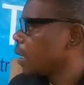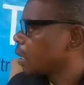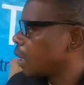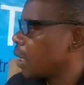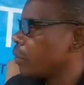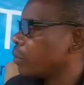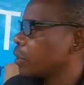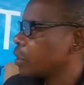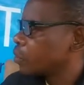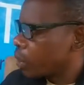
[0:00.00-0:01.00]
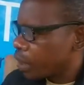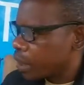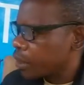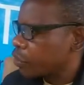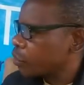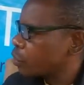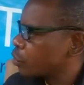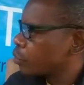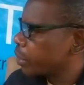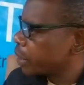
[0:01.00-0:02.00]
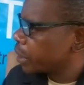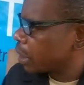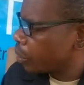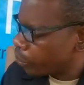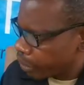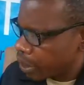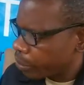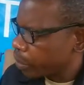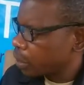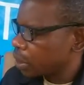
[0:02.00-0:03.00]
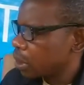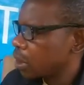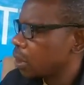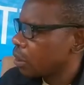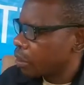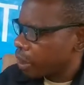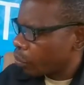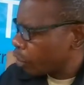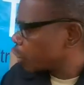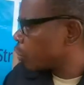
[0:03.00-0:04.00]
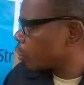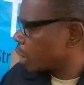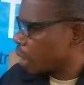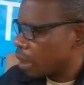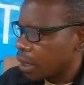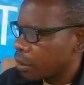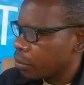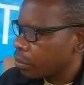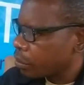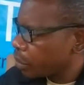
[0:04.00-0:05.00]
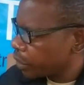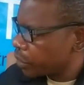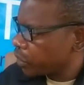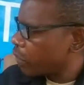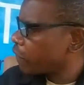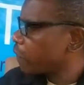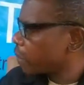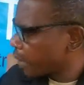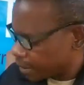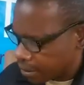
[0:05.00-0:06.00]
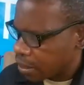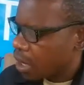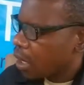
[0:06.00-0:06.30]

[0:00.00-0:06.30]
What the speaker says: now this one now is going to be an umbrella body under which you can now resolve crisis.